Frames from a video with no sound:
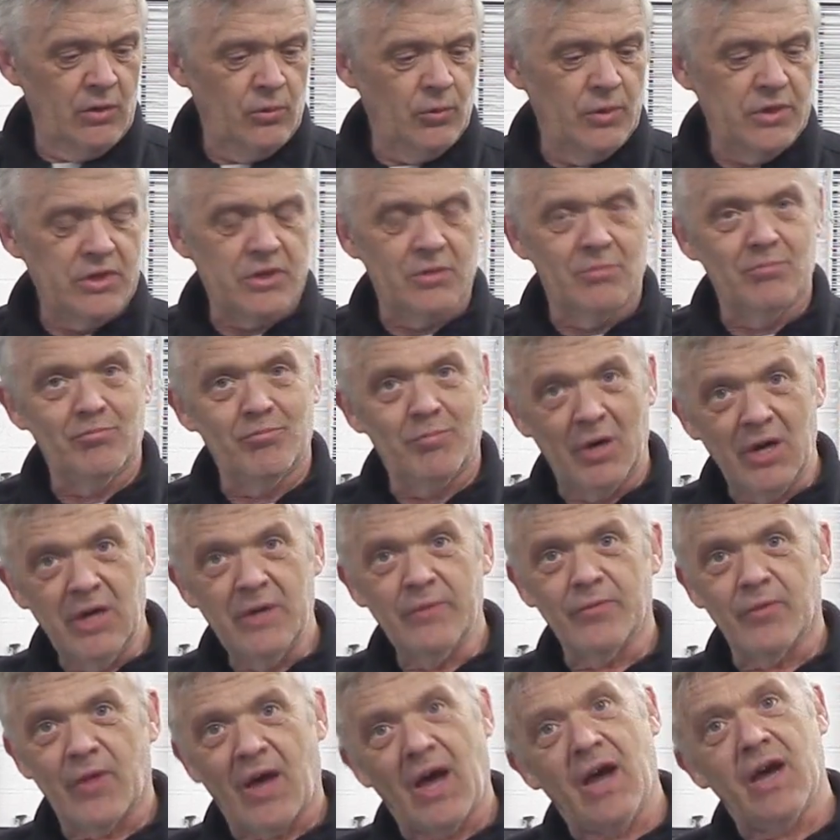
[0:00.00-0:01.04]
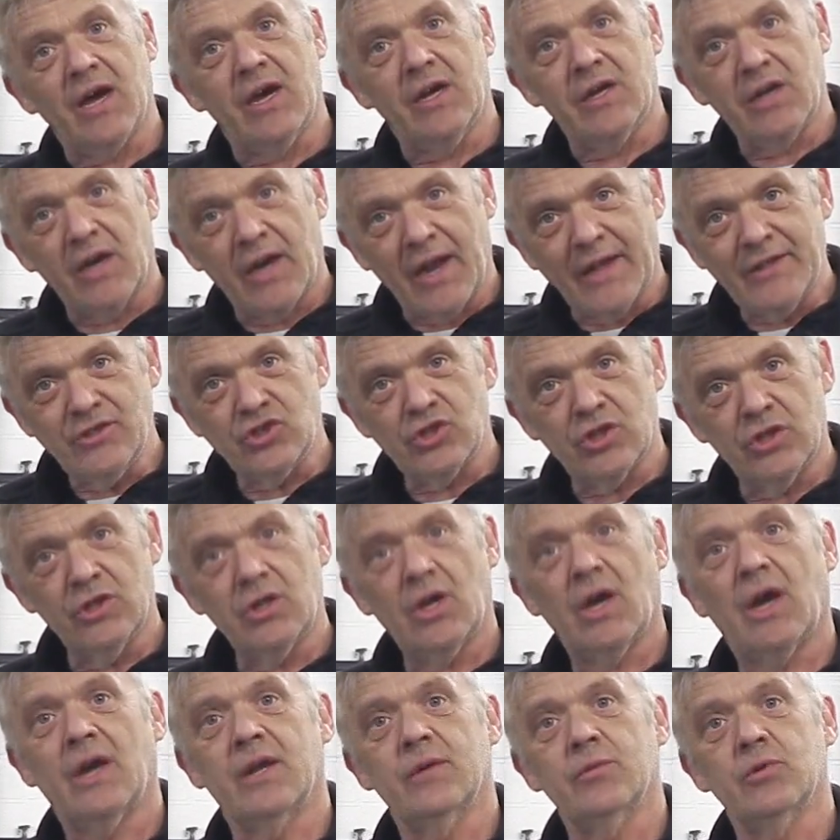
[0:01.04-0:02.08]
We can burn that in an
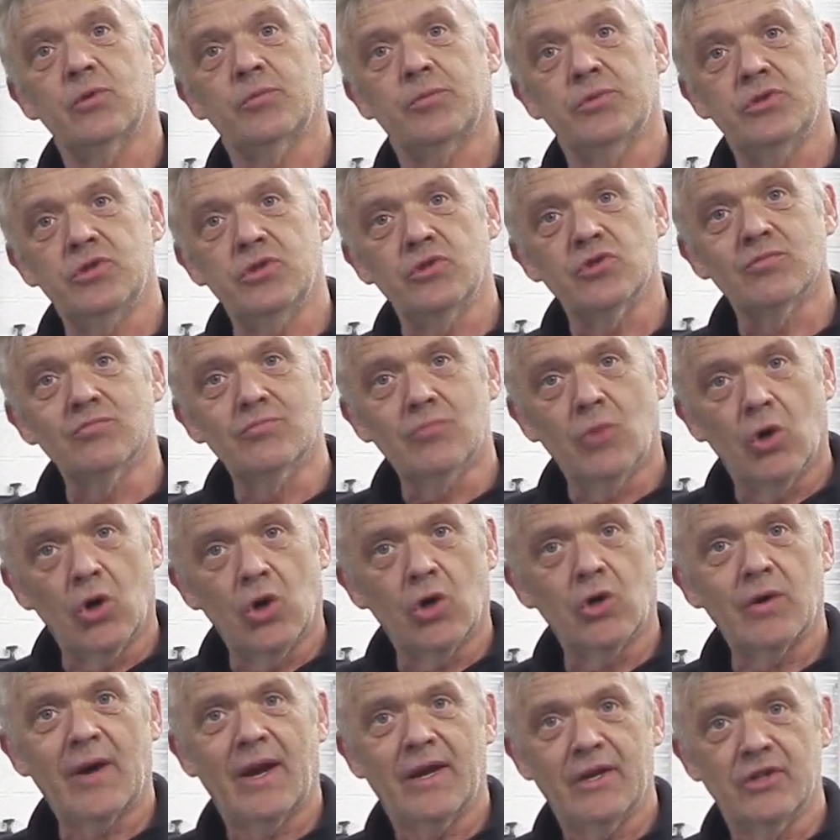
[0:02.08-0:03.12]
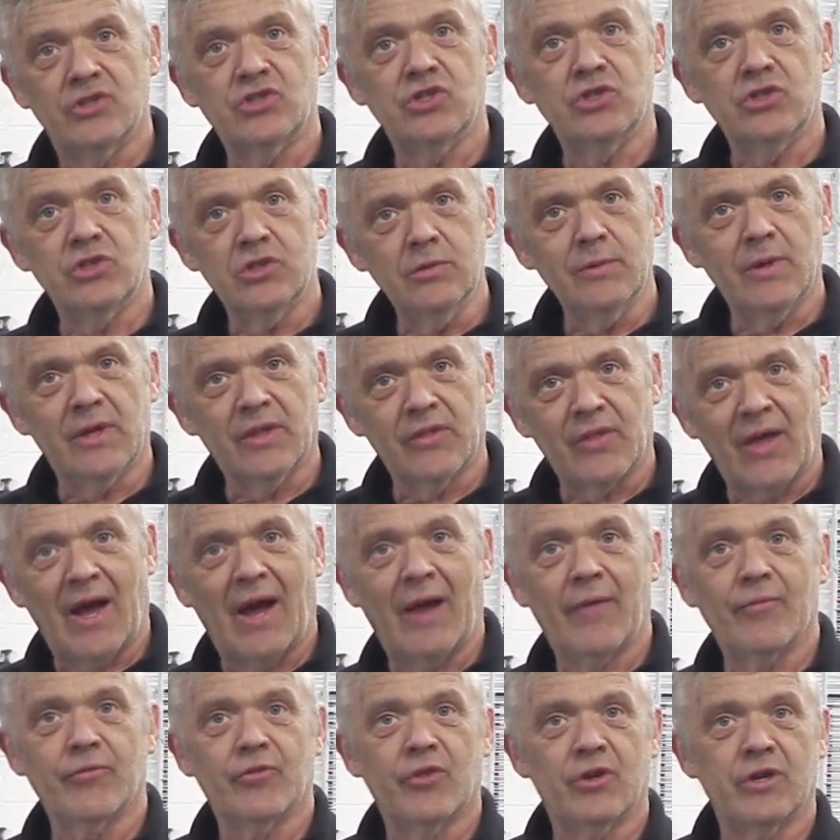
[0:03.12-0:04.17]
engine and it would produce more energy doing
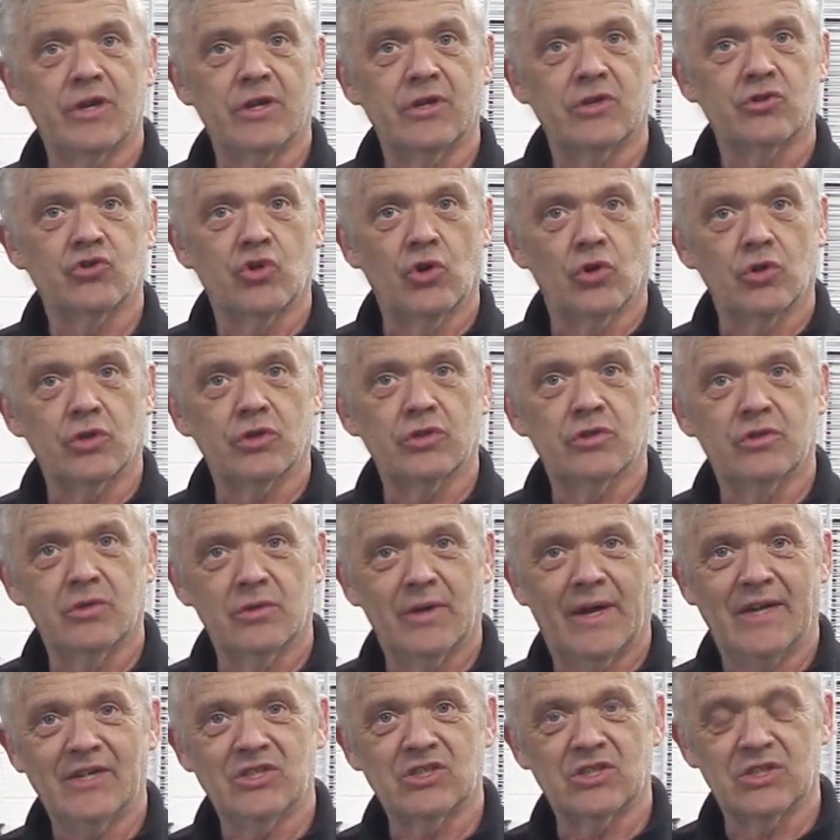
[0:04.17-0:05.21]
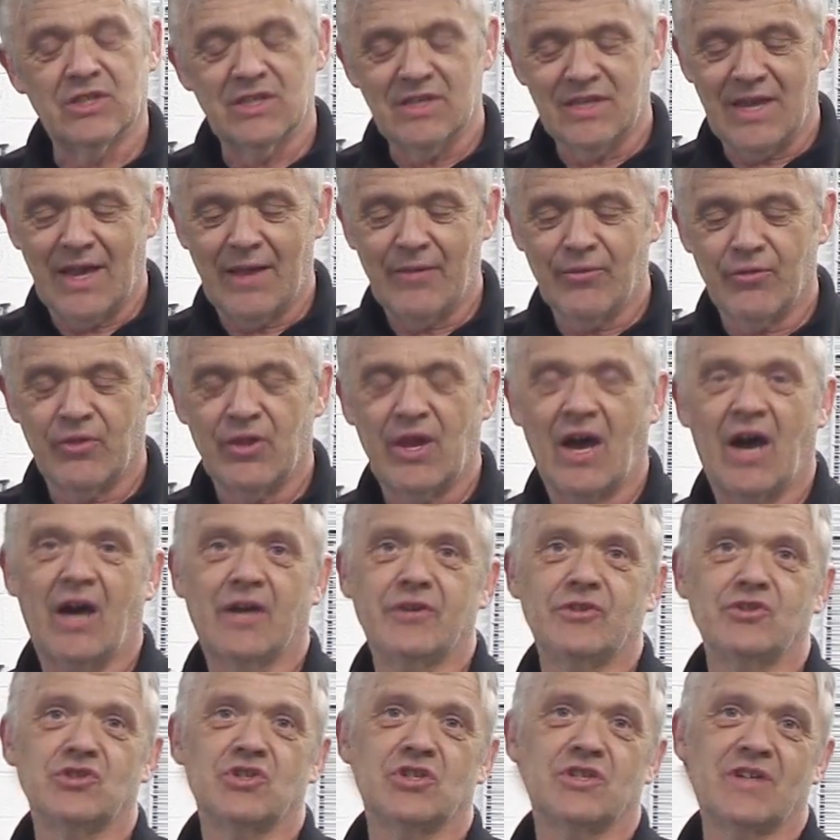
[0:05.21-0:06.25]
that than it took to actually get the
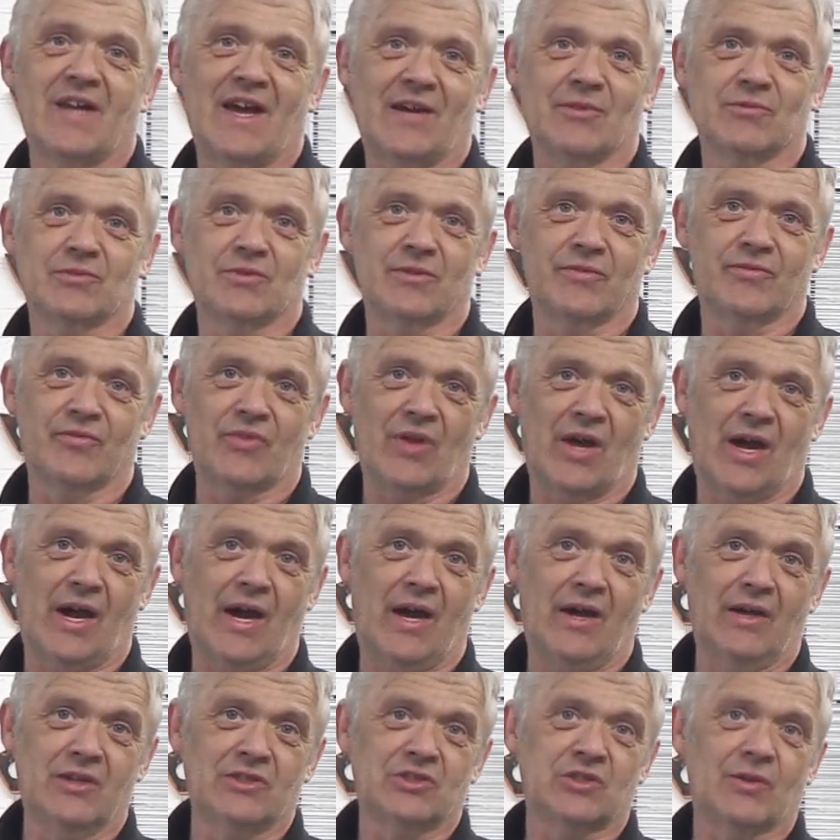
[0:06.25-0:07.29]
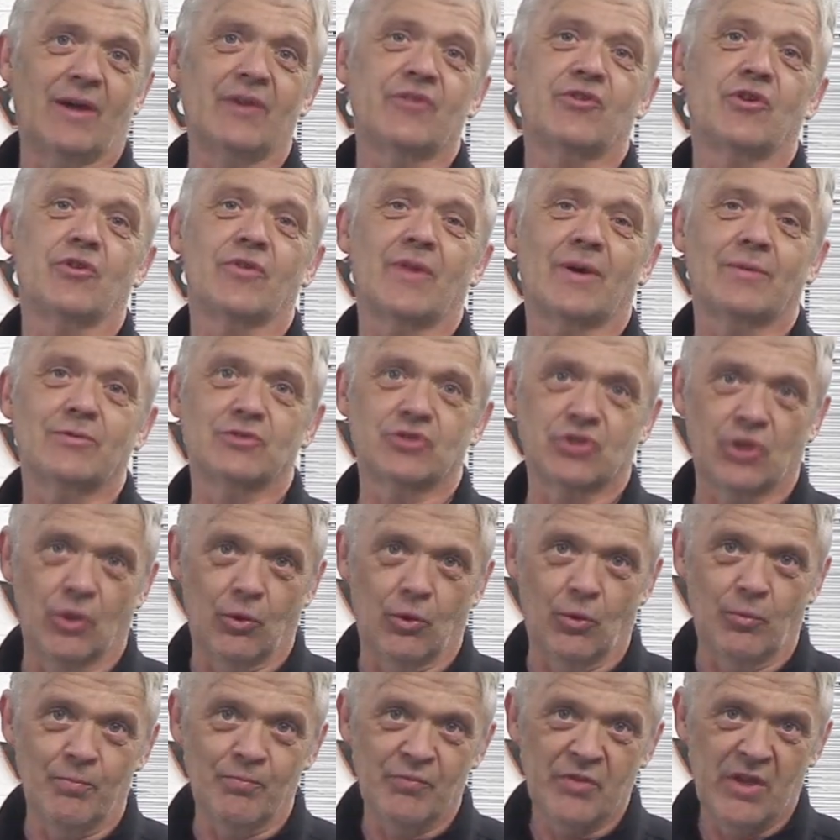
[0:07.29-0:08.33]
hydrogen out of there. So I thought that was
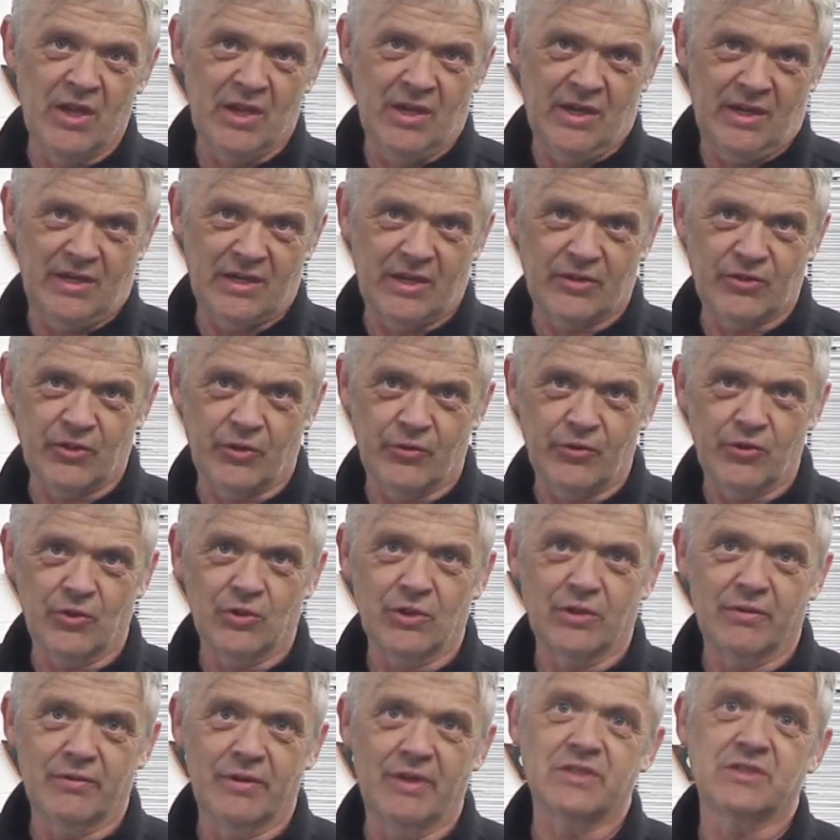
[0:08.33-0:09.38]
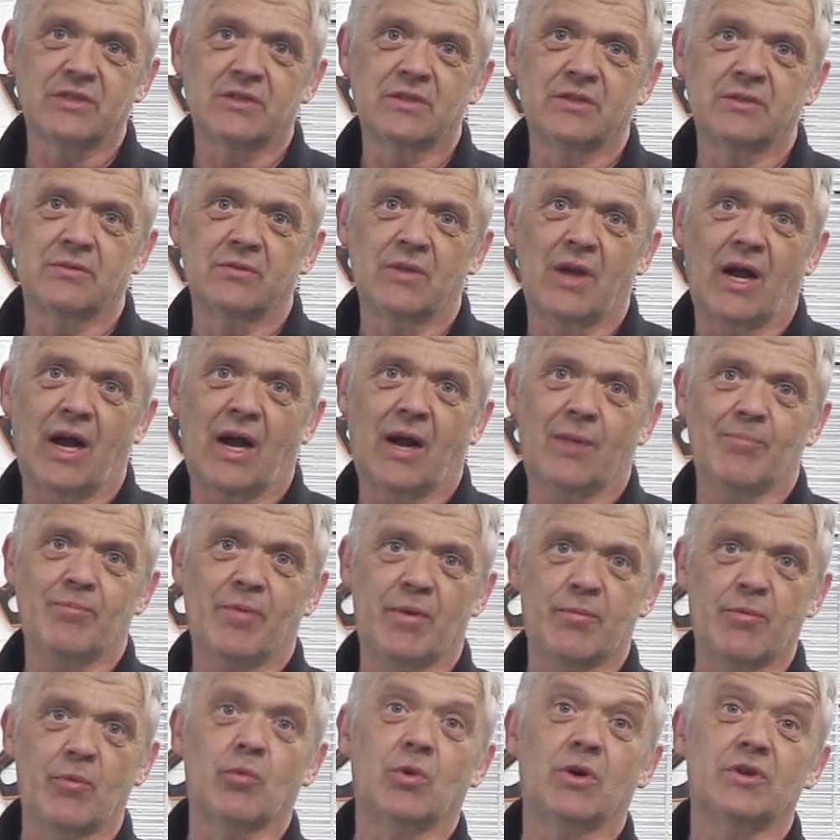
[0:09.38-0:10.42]
cool. And I thought the only reason uh,
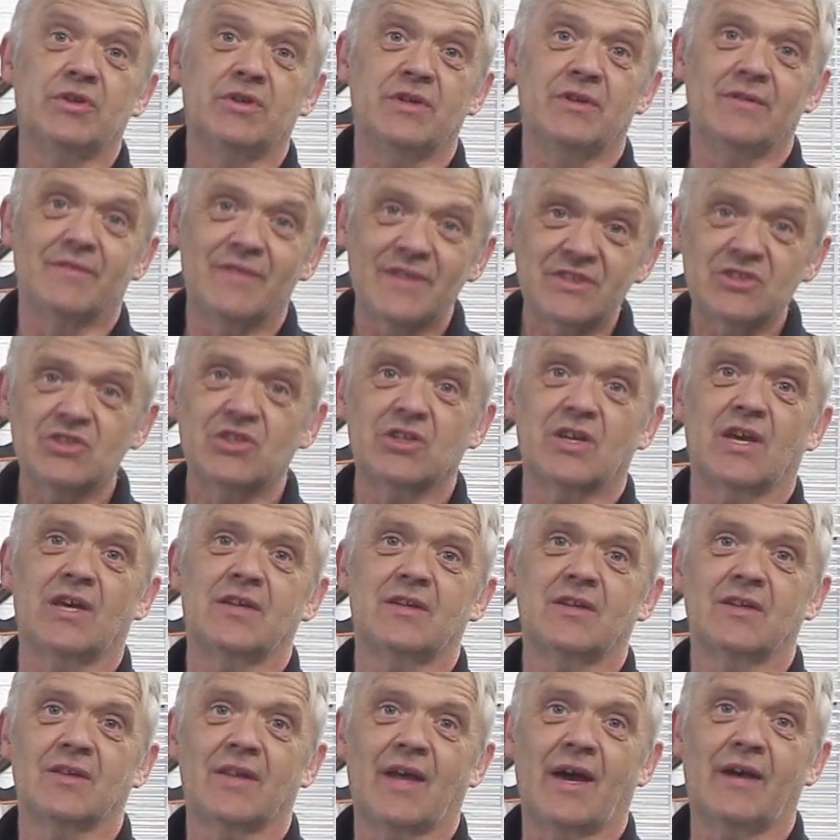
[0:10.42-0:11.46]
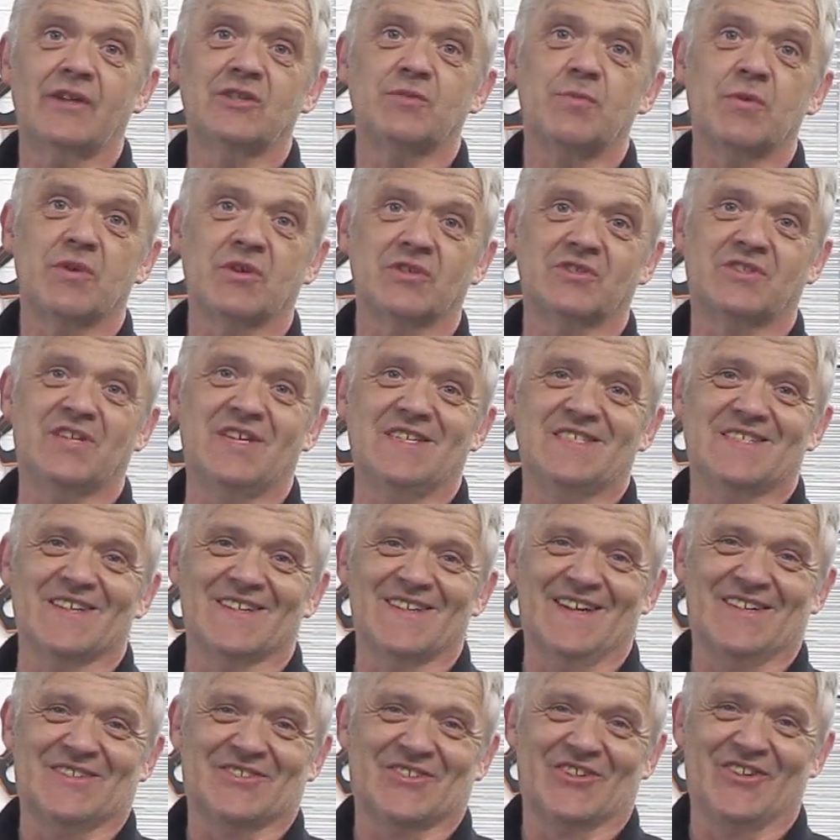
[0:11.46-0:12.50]
people weren't investigating that is because these
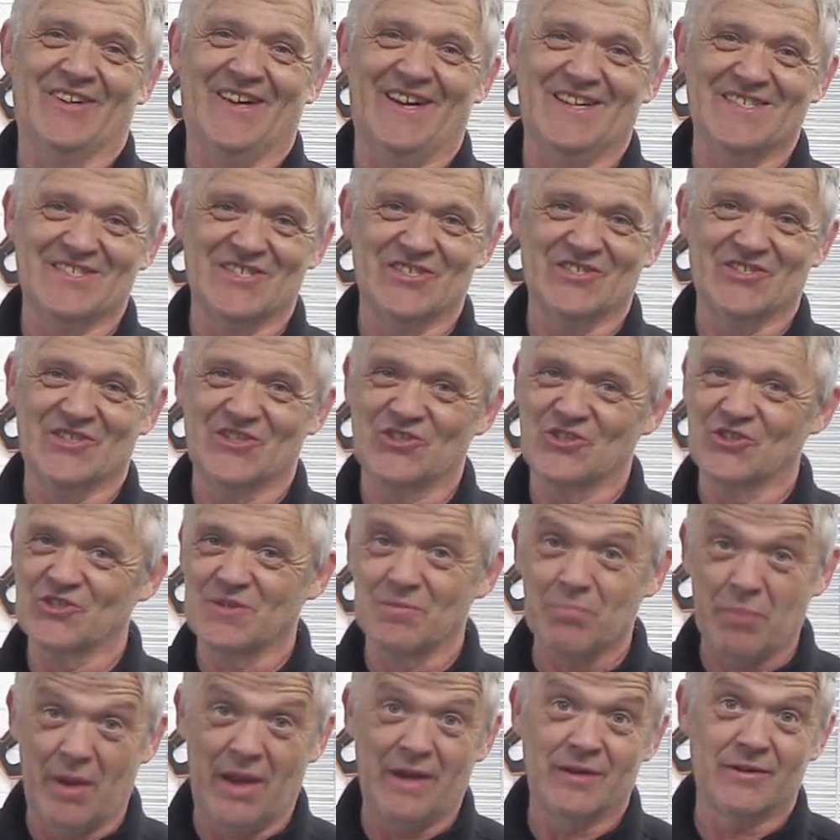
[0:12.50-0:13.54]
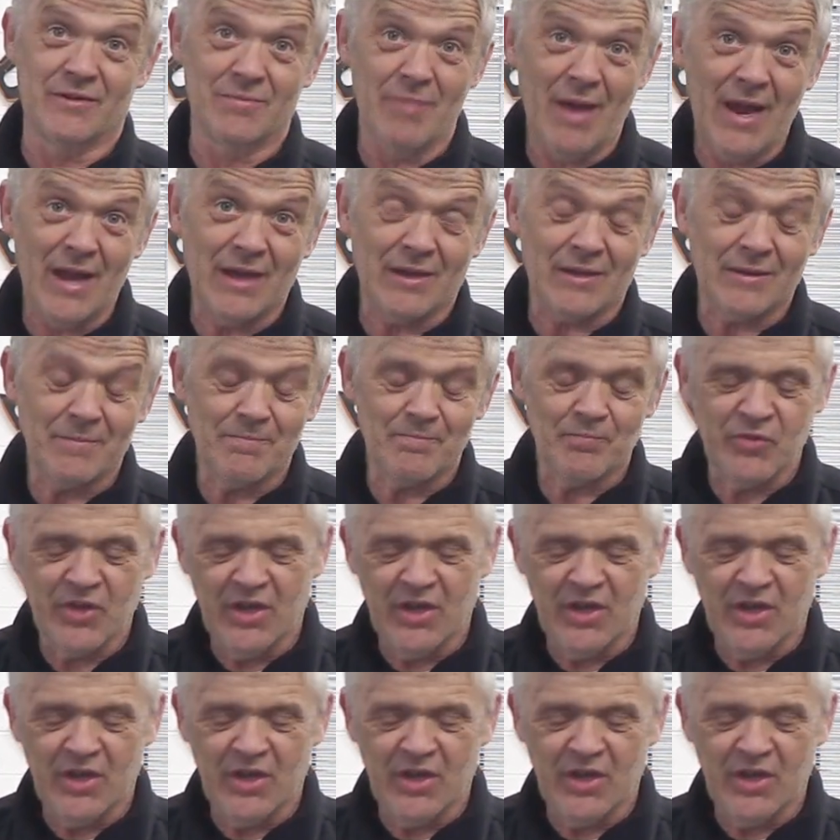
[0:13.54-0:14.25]
electrolyzers are just a pain to make.